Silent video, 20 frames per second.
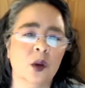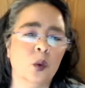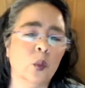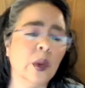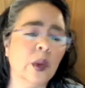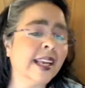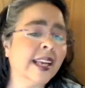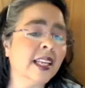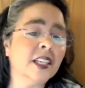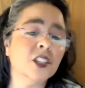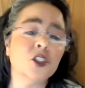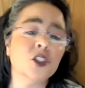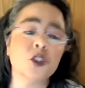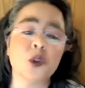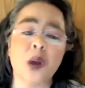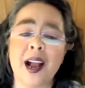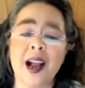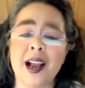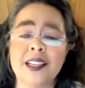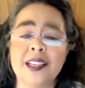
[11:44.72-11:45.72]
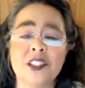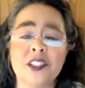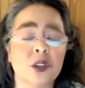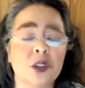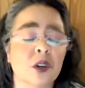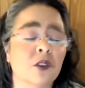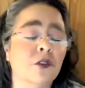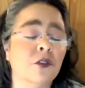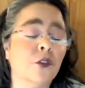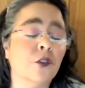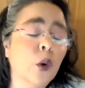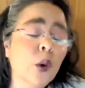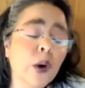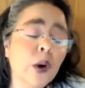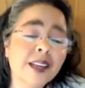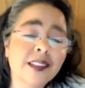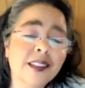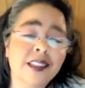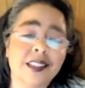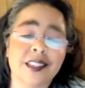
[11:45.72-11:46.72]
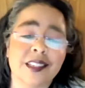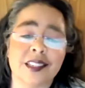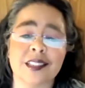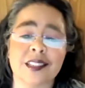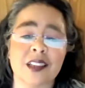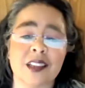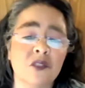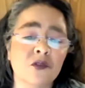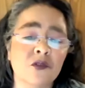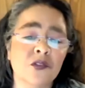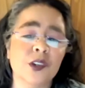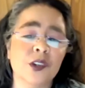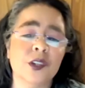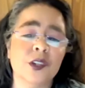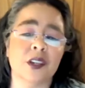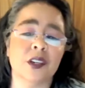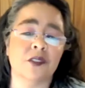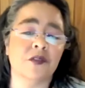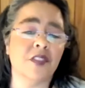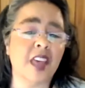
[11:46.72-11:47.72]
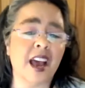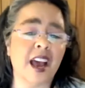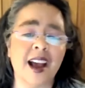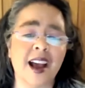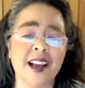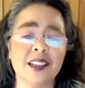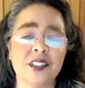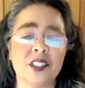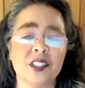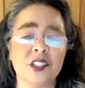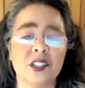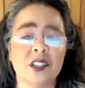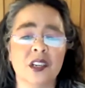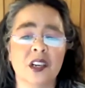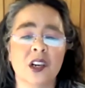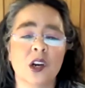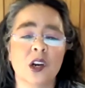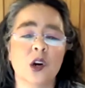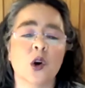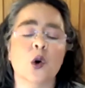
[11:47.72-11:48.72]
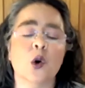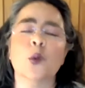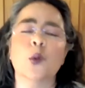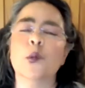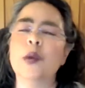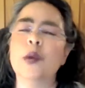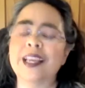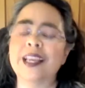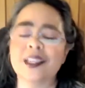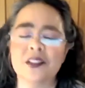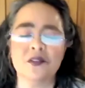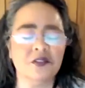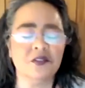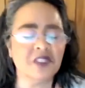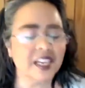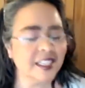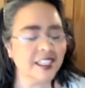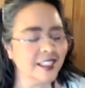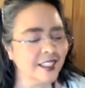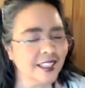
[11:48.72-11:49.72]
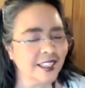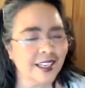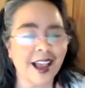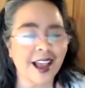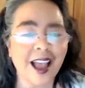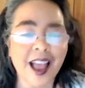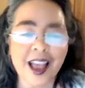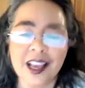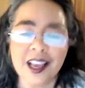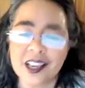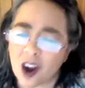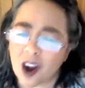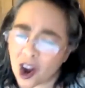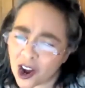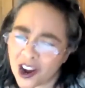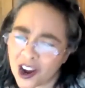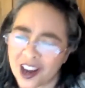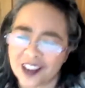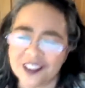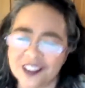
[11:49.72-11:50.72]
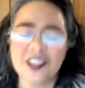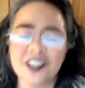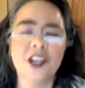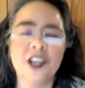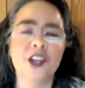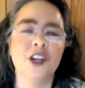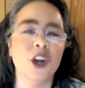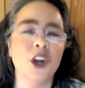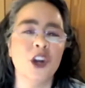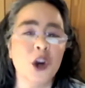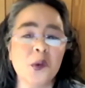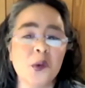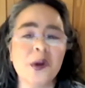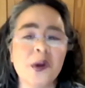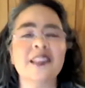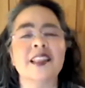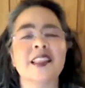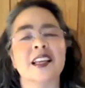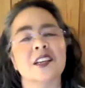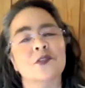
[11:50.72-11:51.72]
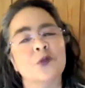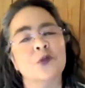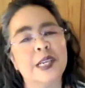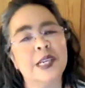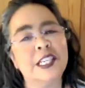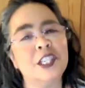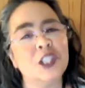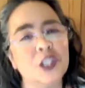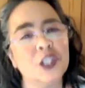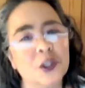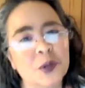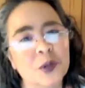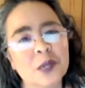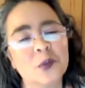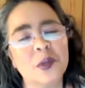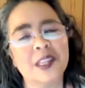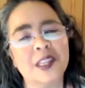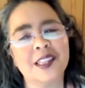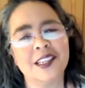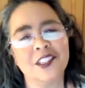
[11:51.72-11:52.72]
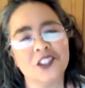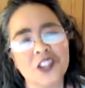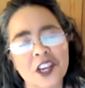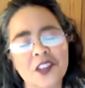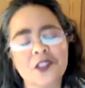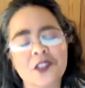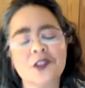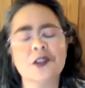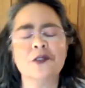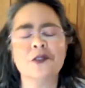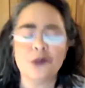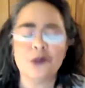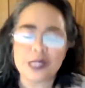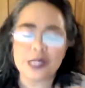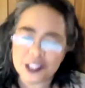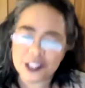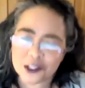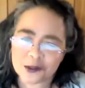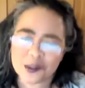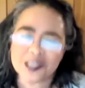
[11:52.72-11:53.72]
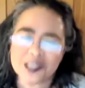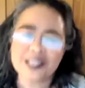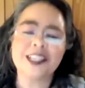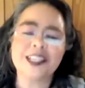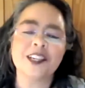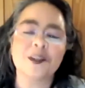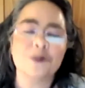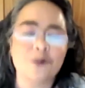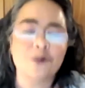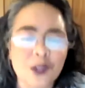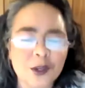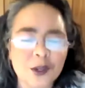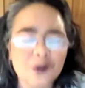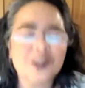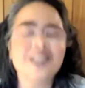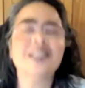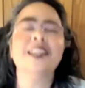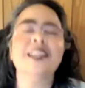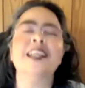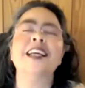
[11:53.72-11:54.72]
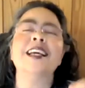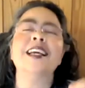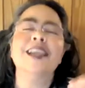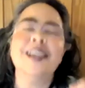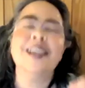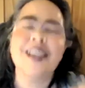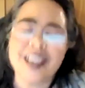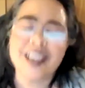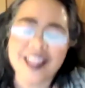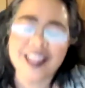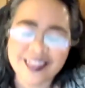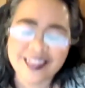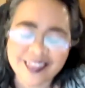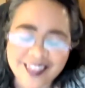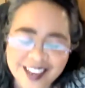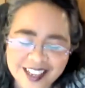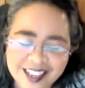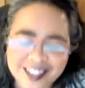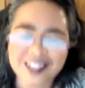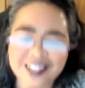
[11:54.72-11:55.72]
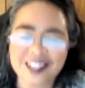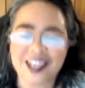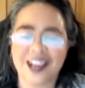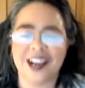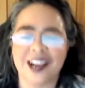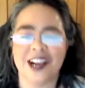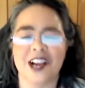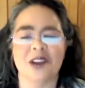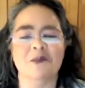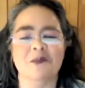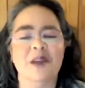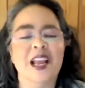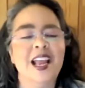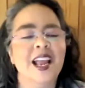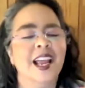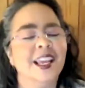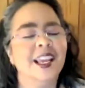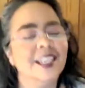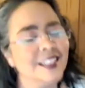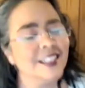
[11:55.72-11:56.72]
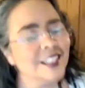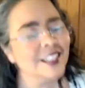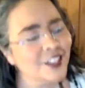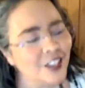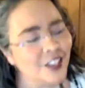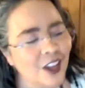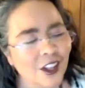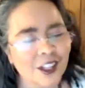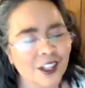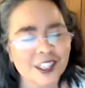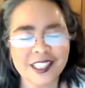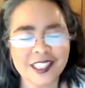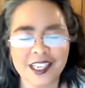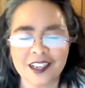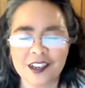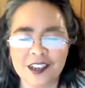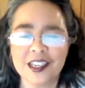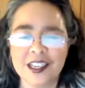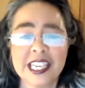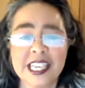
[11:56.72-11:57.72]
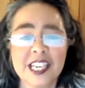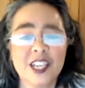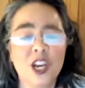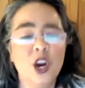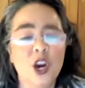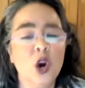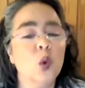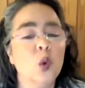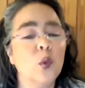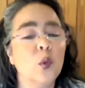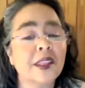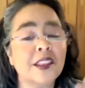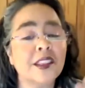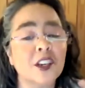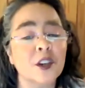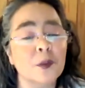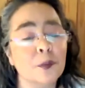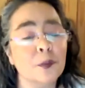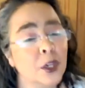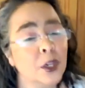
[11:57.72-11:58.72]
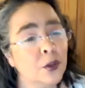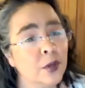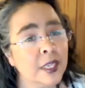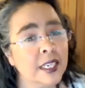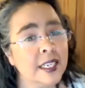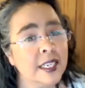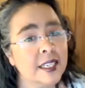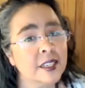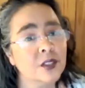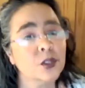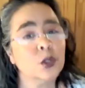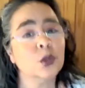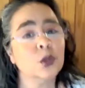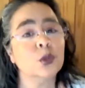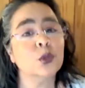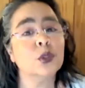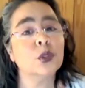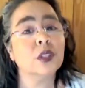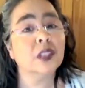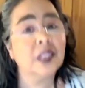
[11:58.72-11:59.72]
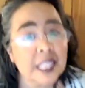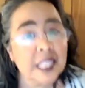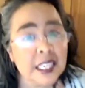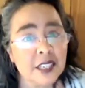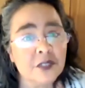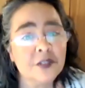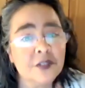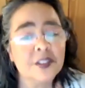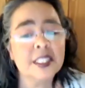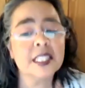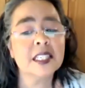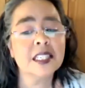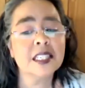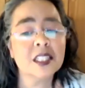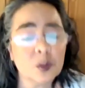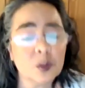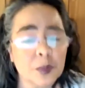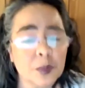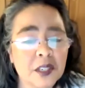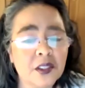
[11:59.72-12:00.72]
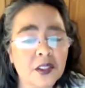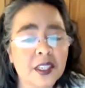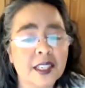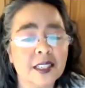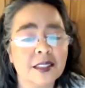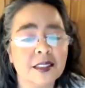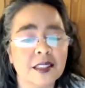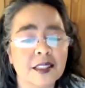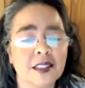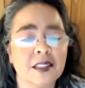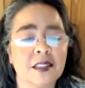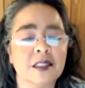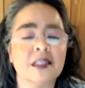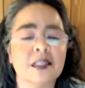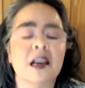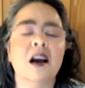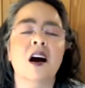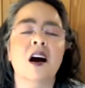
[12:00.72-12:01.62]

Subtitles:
We can try to avoid the discomfort of that, or we can face it head on, knowing that if we do it with each other, if we do it in community, in this time, and in solidarity with communities whose lived experiences